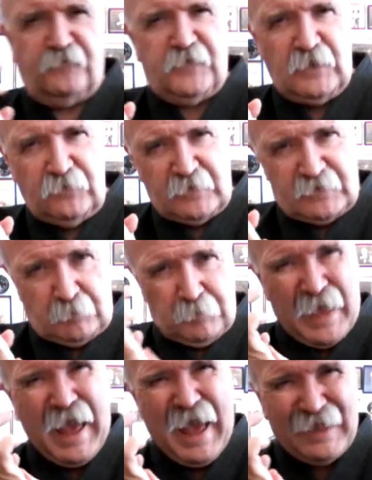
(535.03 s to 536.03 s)
feel there's a
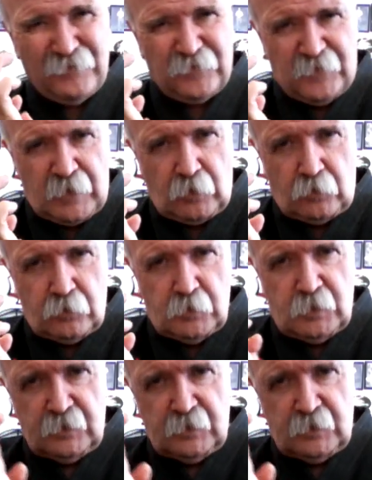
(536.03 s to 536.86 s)
pad there.